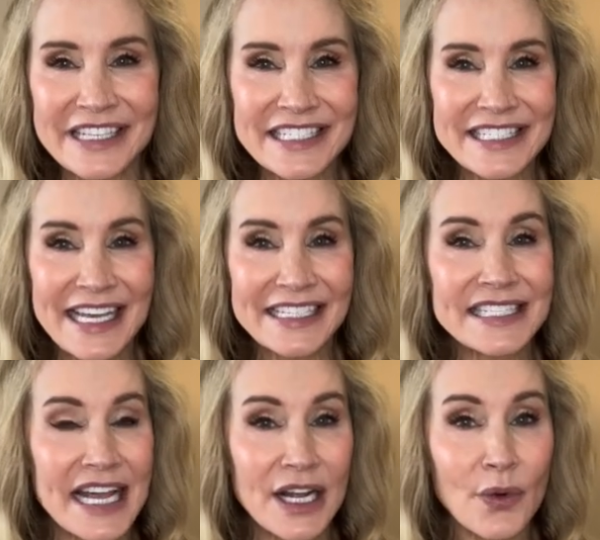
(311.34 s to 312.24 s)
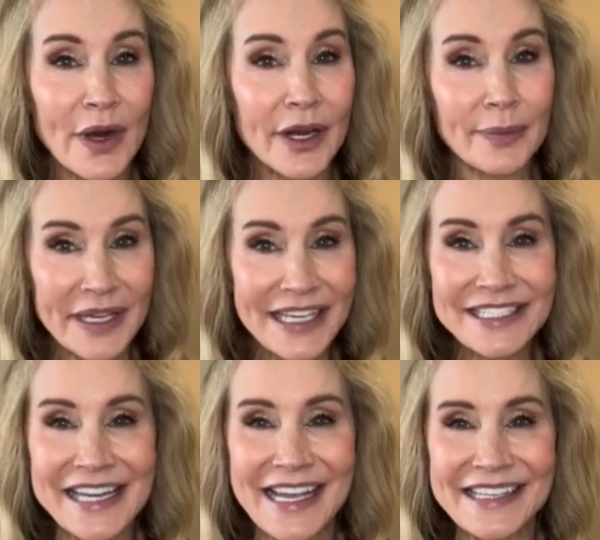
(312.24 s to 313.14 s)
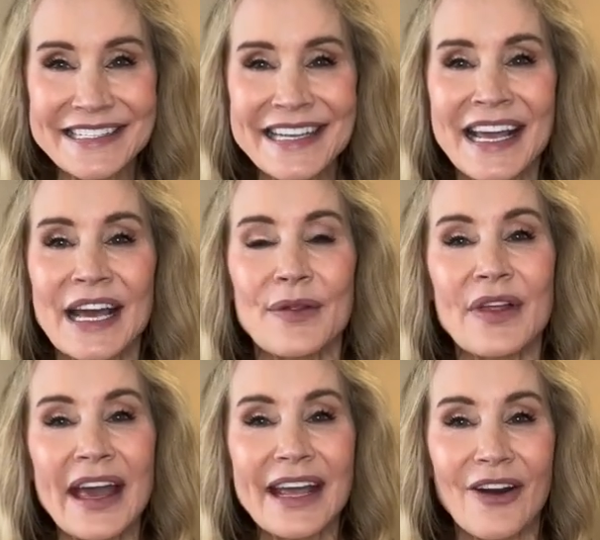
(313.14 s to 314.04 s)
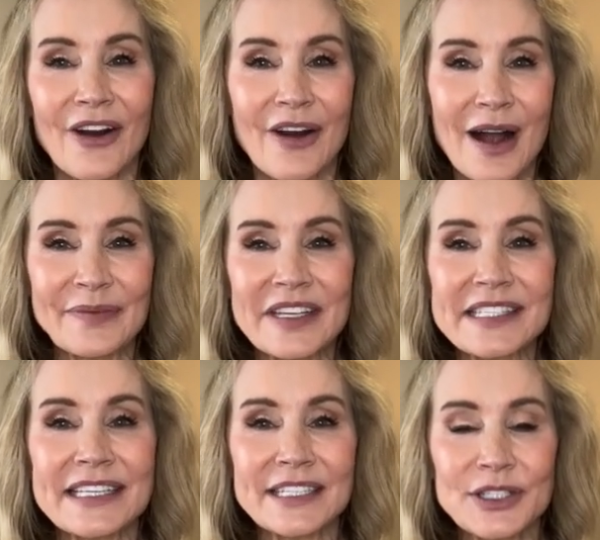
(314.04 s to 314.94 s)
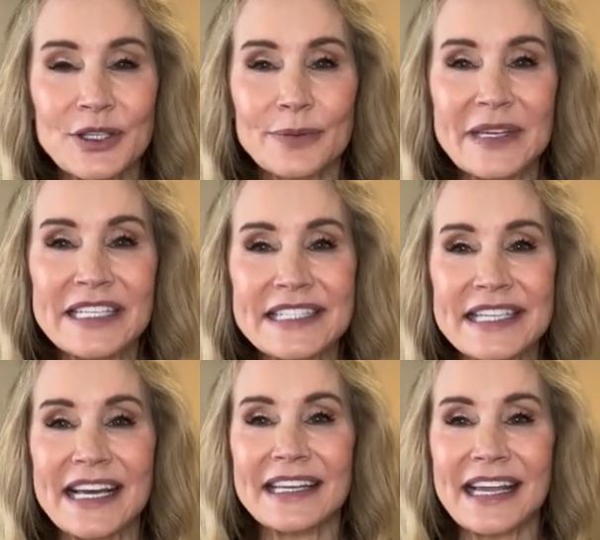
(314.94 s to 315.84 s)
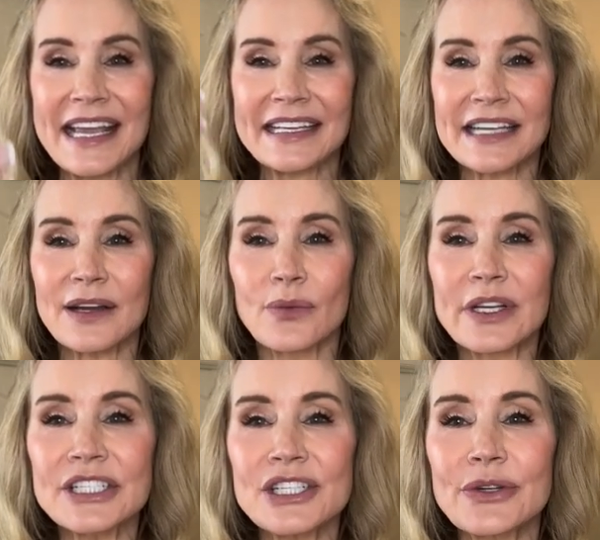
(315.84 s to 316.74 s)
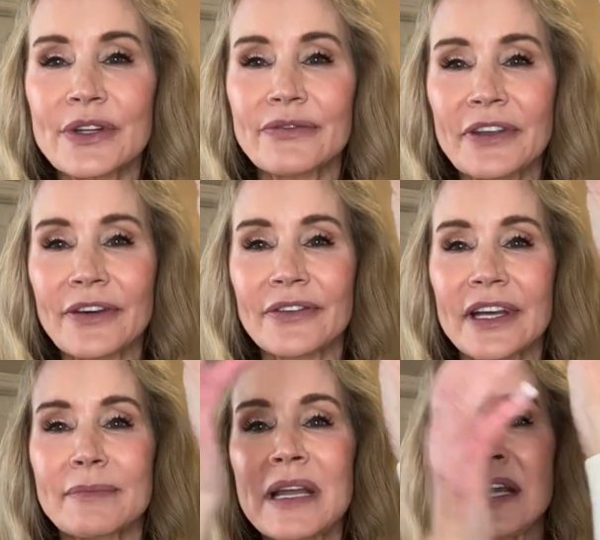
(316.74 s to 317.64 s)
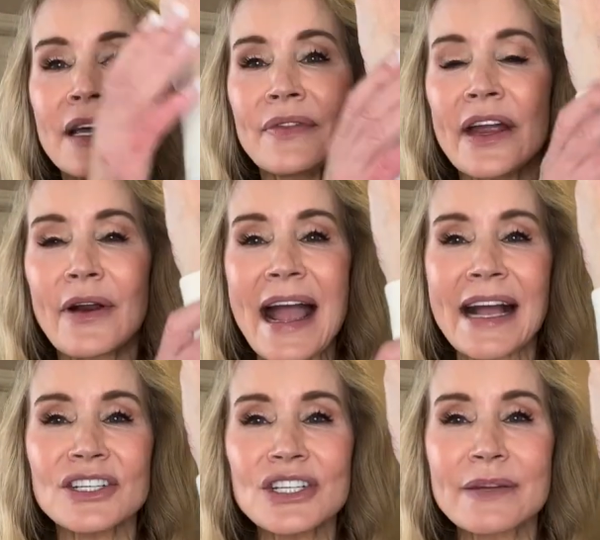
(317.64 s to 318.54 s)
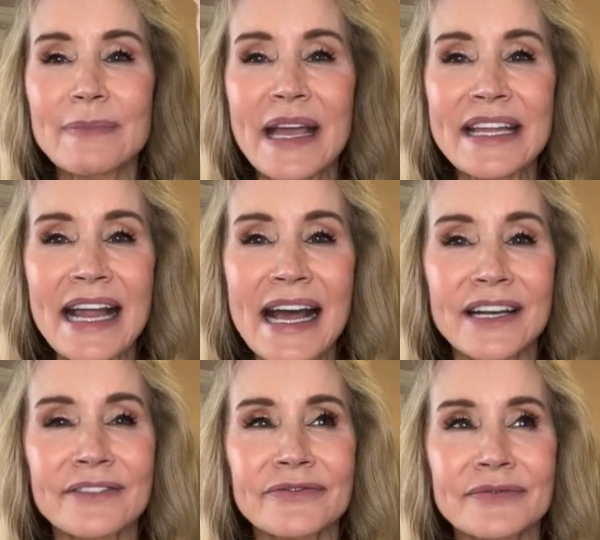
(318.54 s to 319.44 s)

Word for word: these next Ekouaer PJs. They are obviously a two-piece set, and I wish you could feel them. They are actually made out of